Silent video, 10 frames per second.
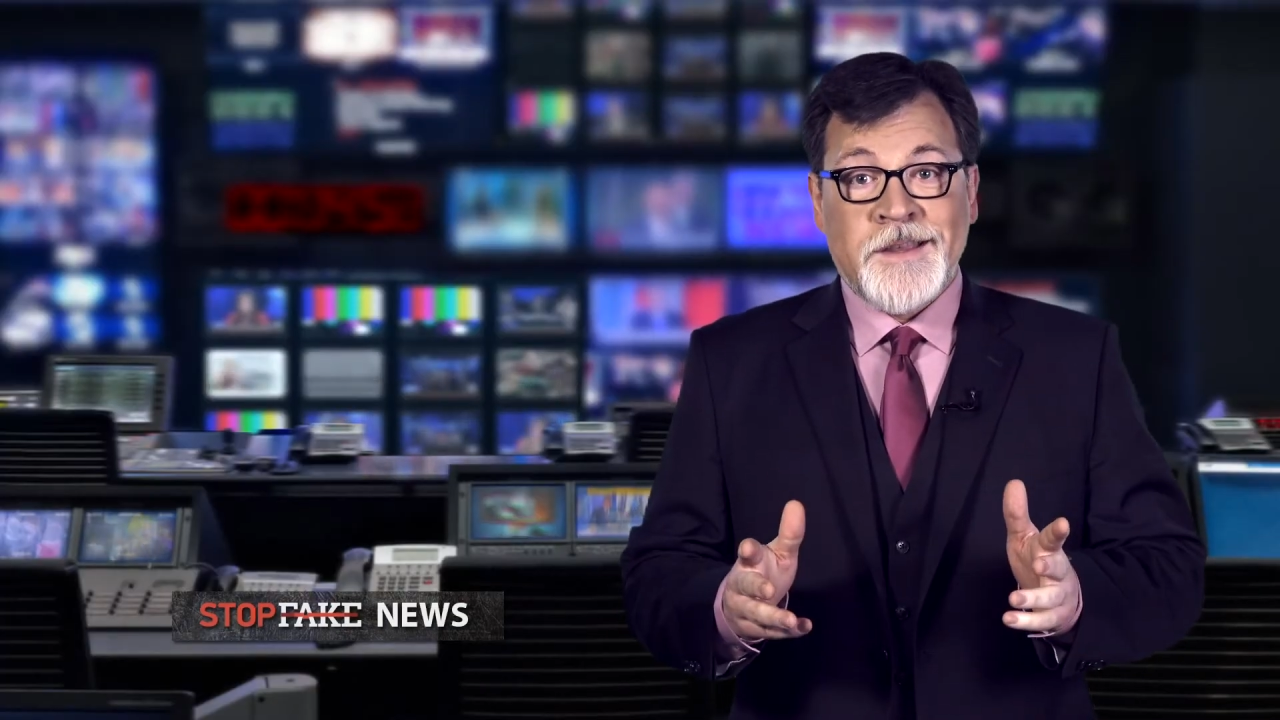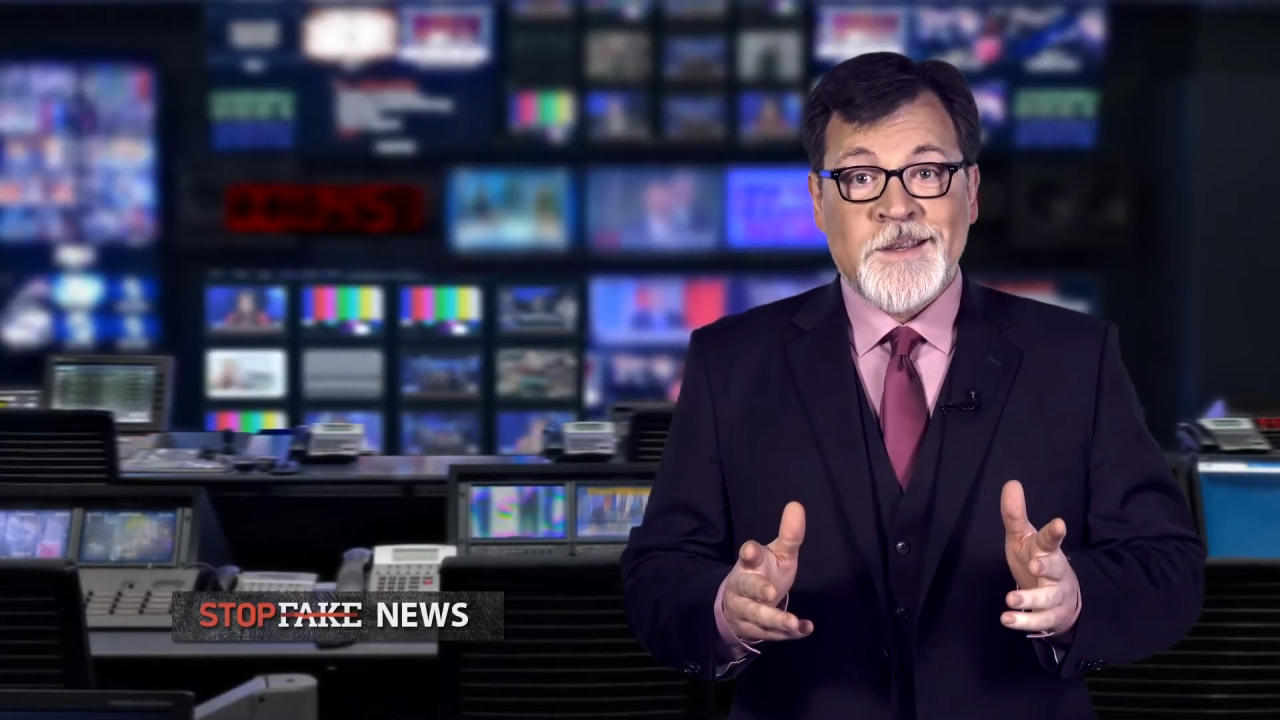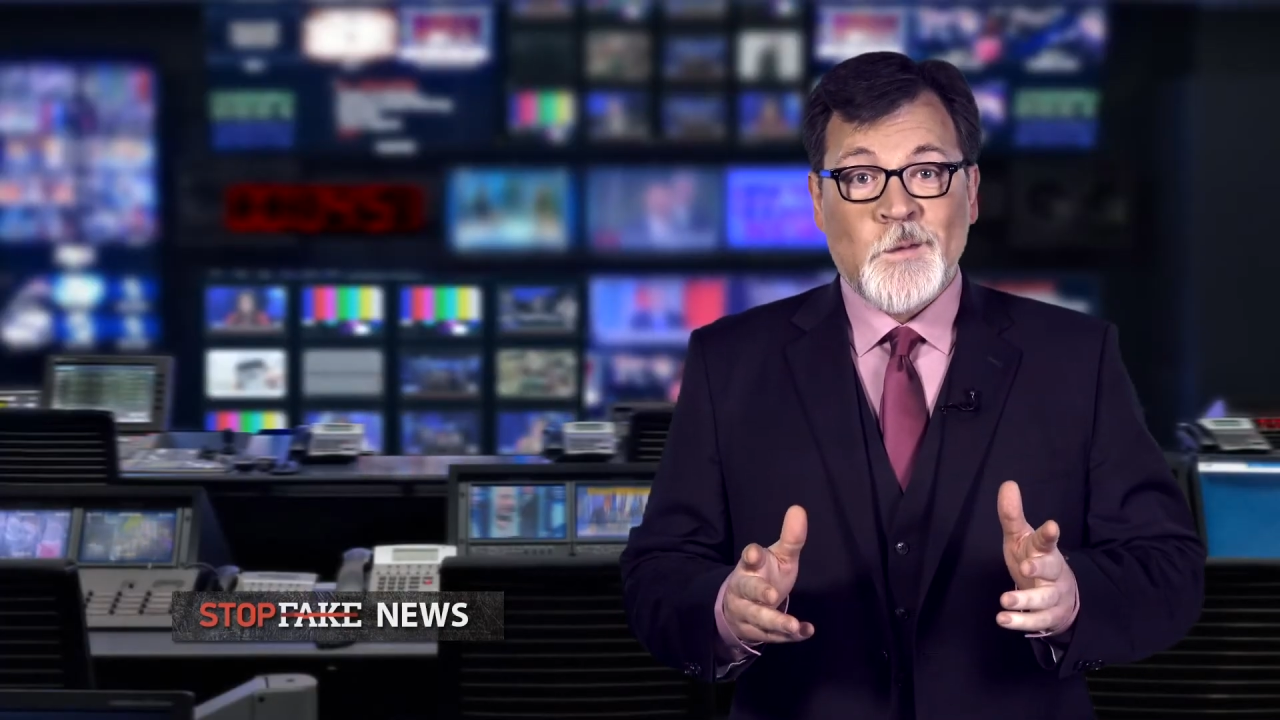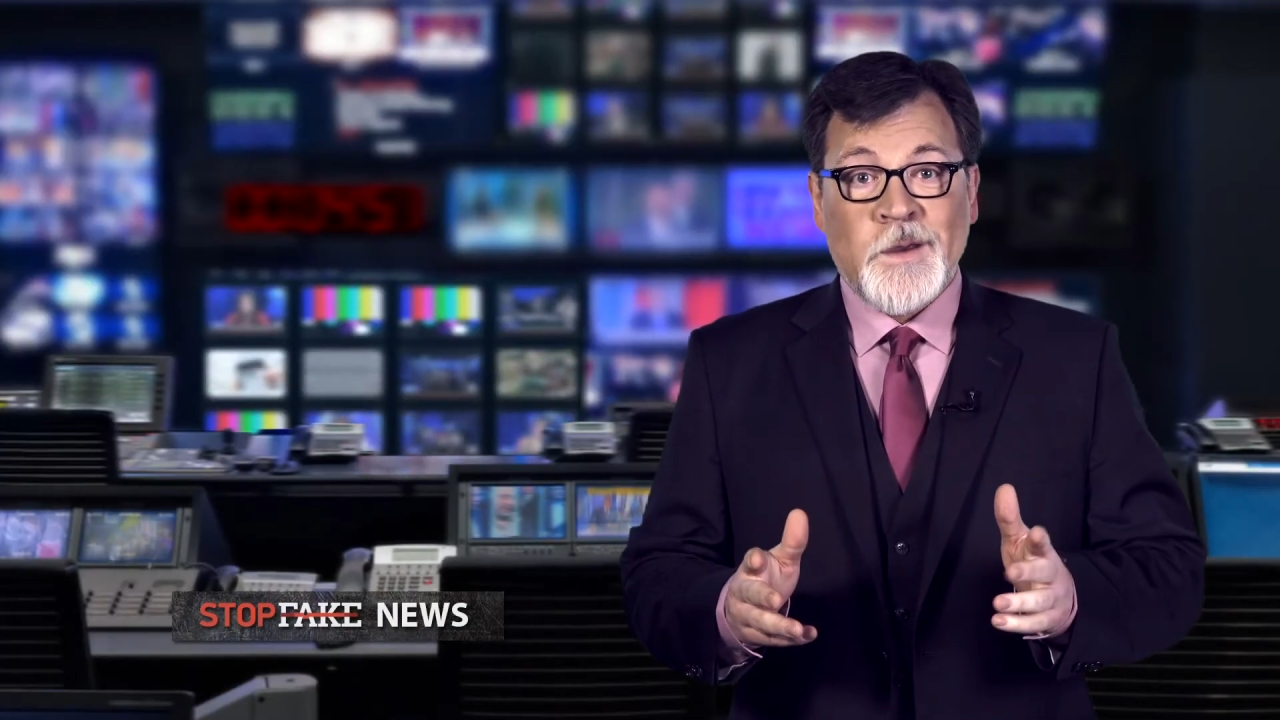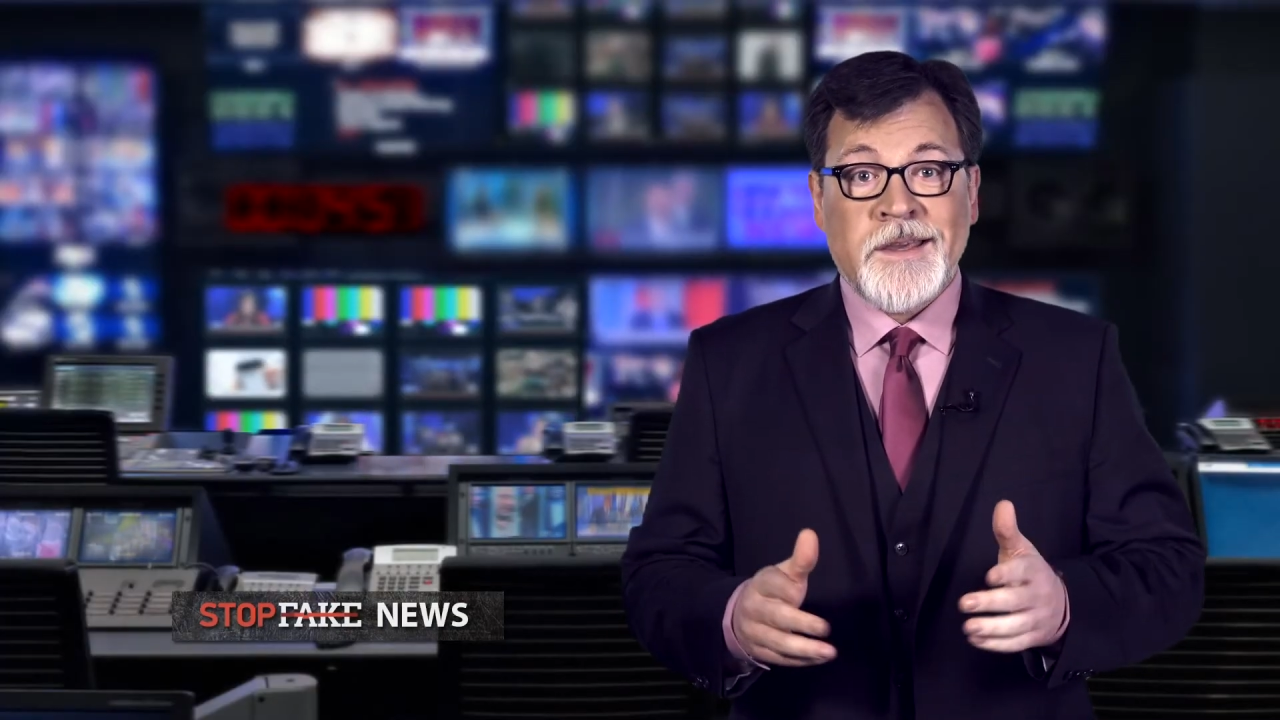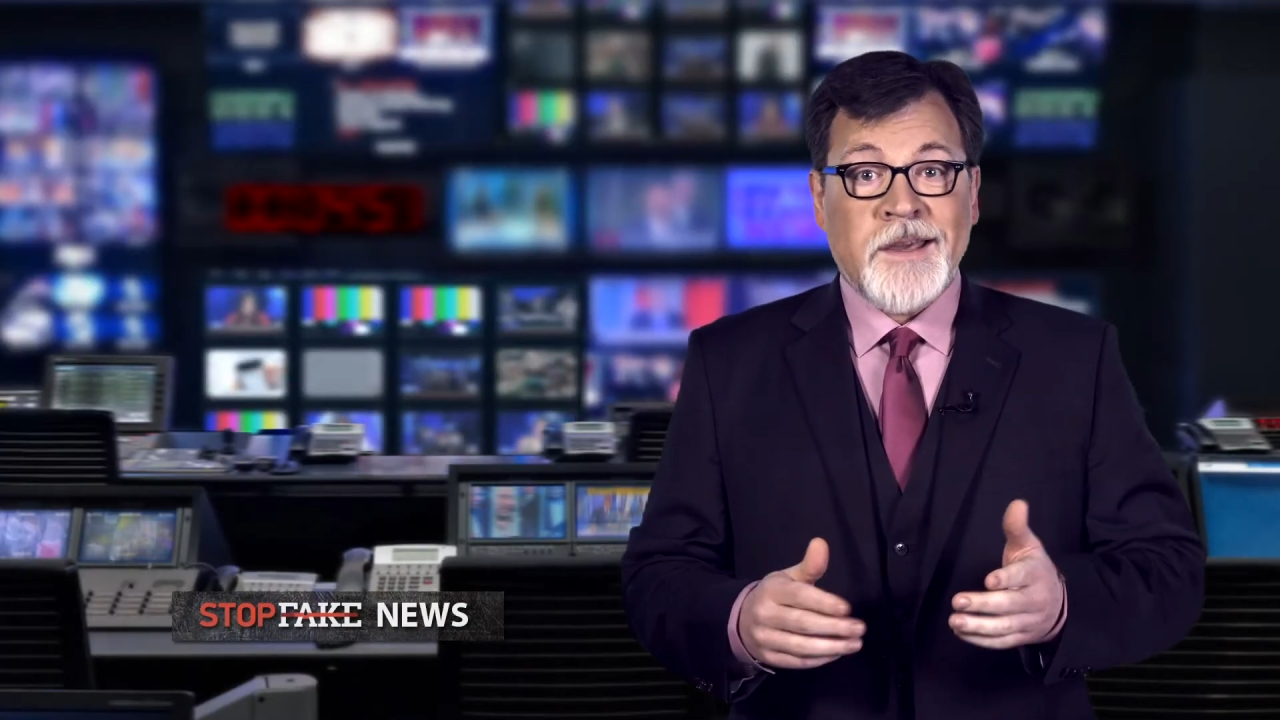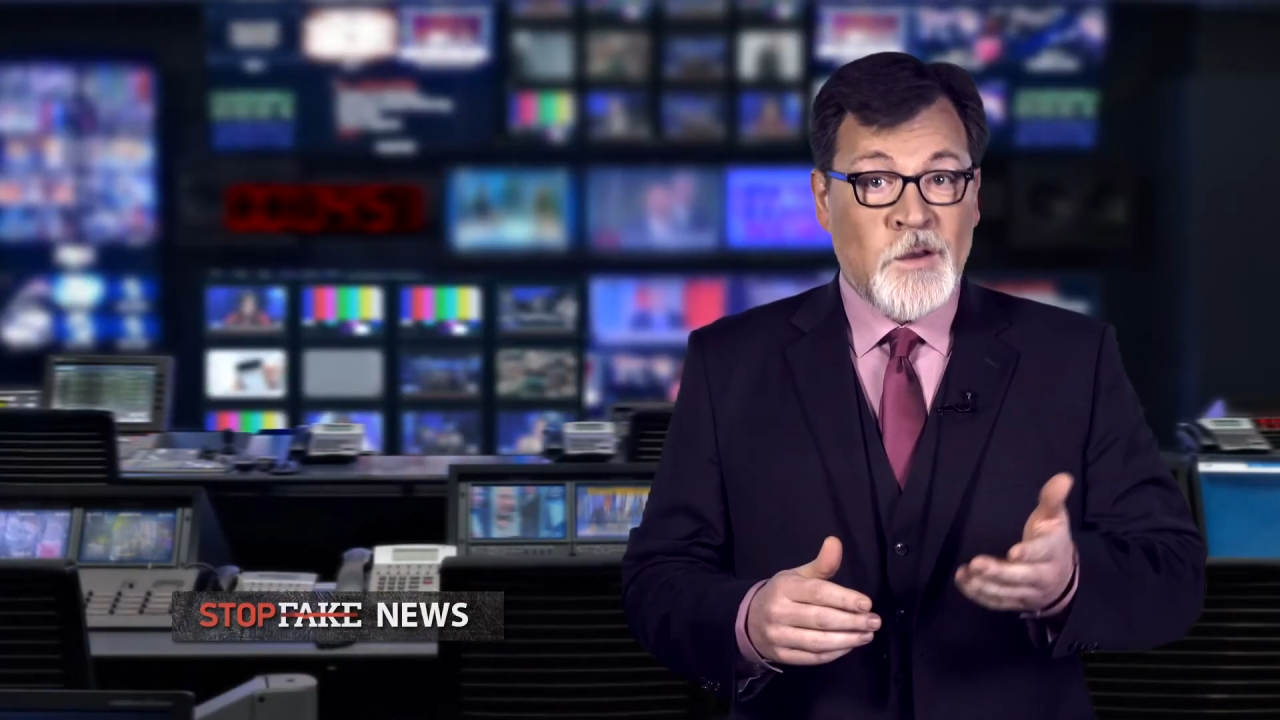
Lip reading: this week.